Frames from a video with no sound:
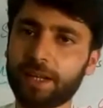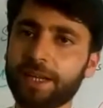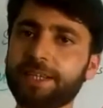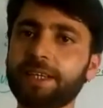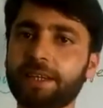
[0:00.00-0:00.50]

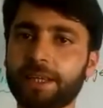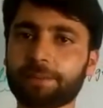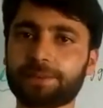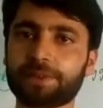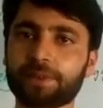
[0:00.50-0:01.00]
Latin
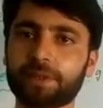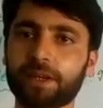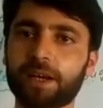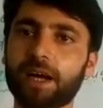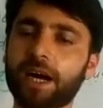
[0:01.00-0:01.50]
names
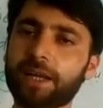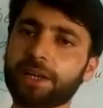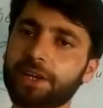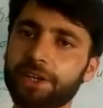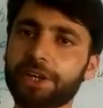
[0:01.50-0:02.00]

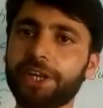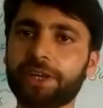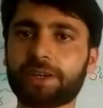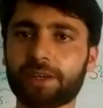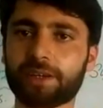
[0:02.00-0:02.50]
or
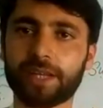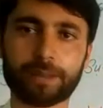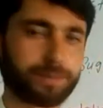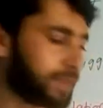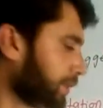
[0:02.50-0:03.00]
Greek names.